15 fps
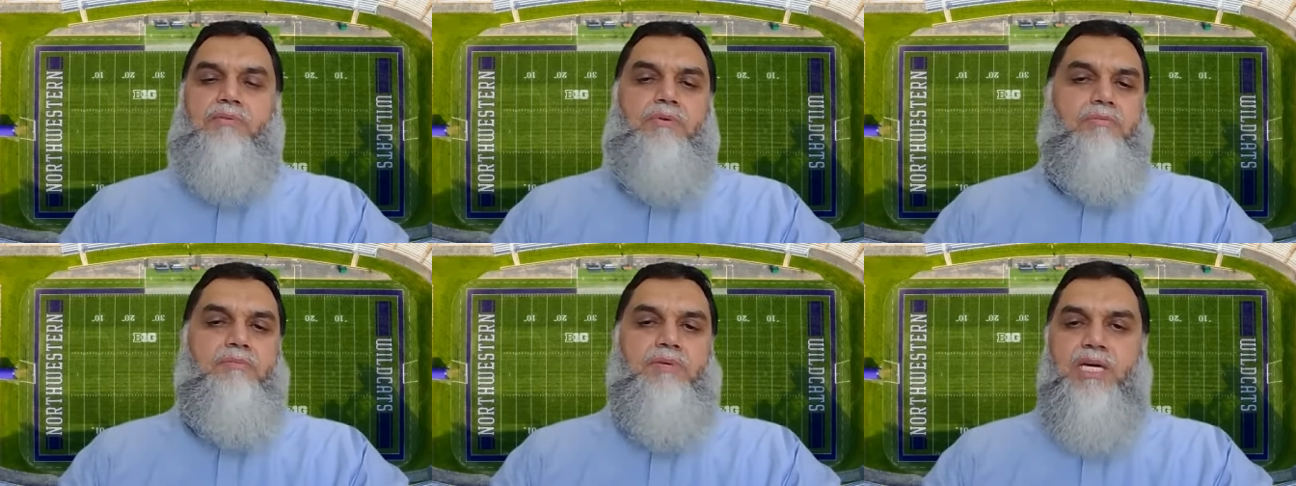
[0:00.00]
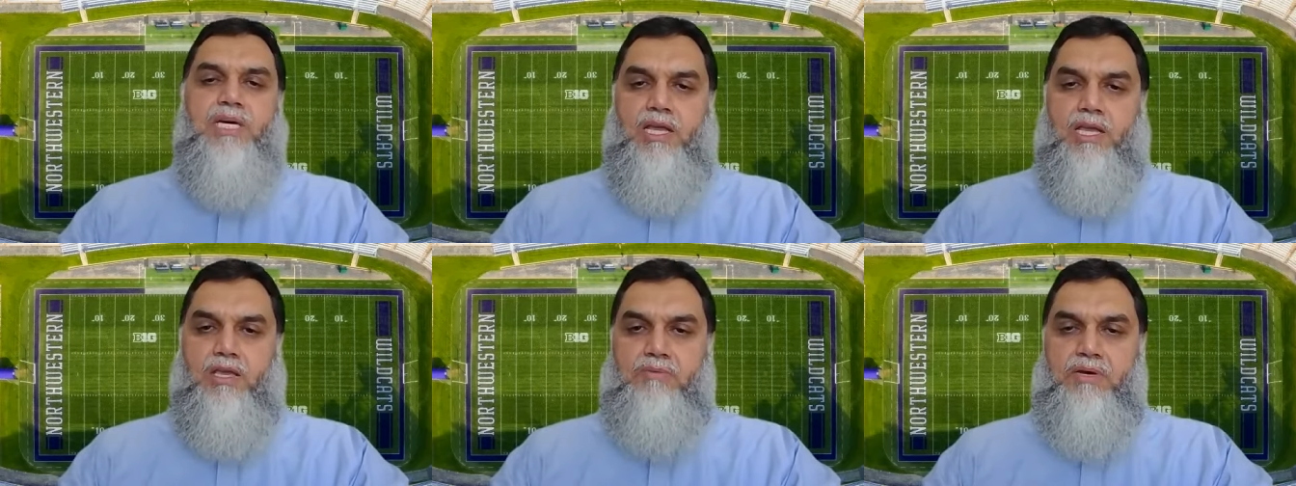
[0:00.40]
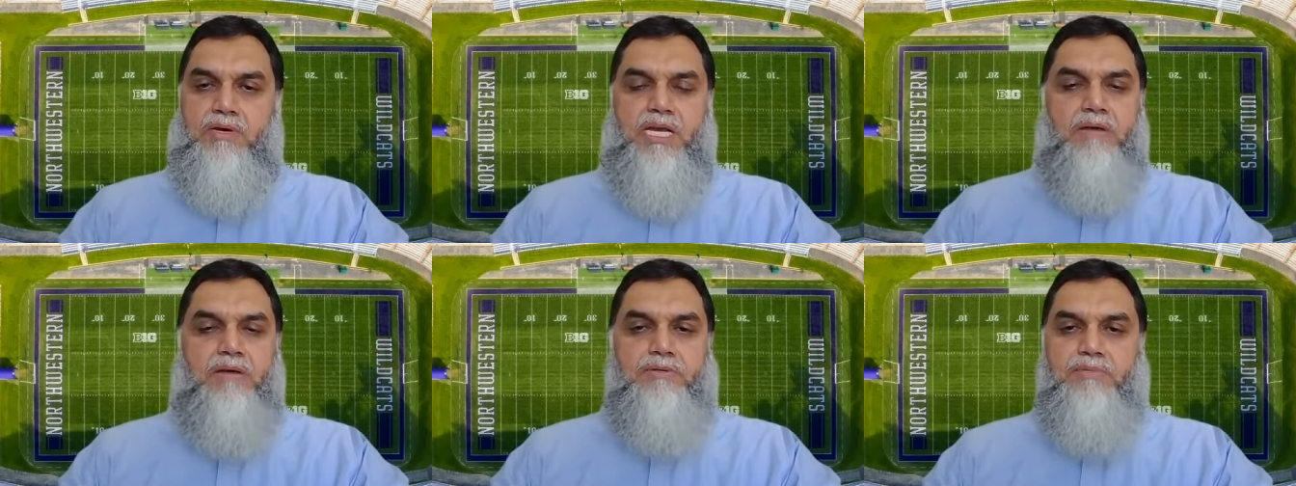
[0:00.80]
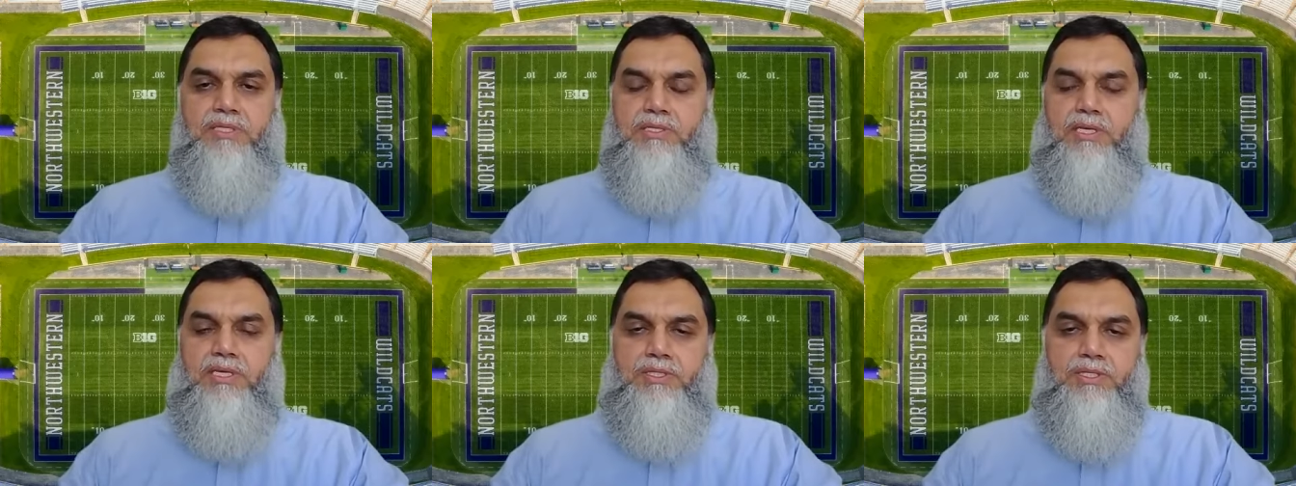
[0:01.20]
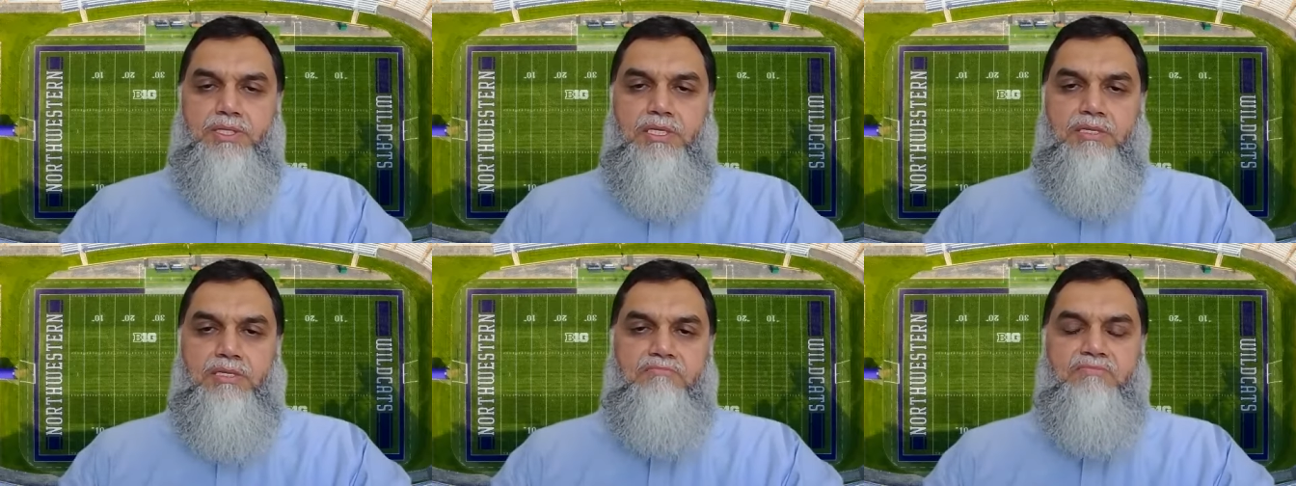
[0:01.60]
We will be talking about
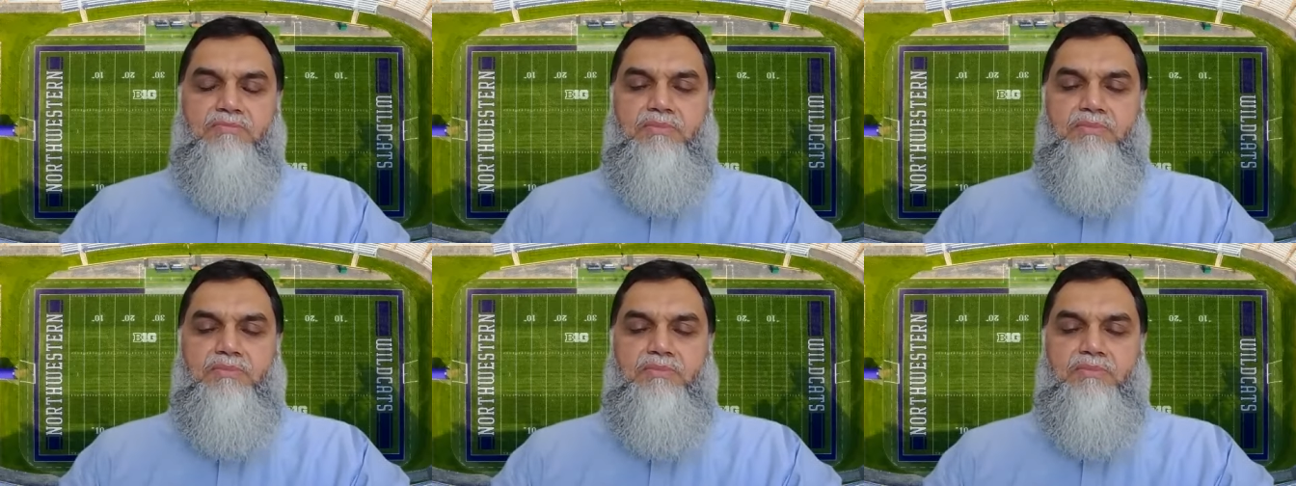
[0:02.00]
optimization,